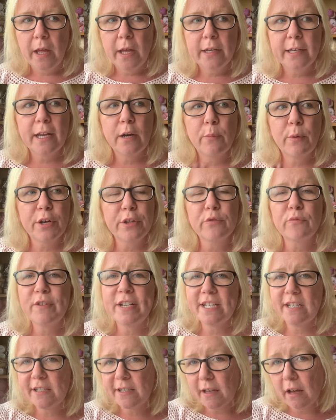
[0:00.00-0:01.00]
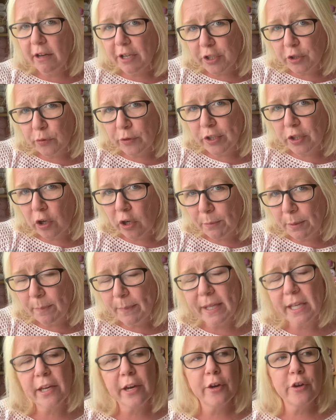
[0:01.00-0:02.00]
Now, one of the reasons that I joined Hobbii
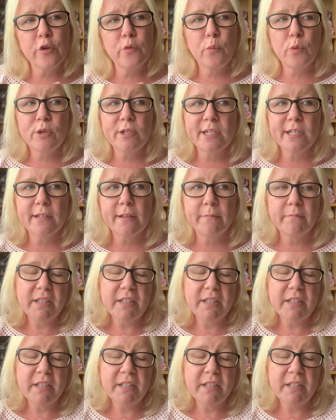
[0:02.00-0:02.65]
Bingo was,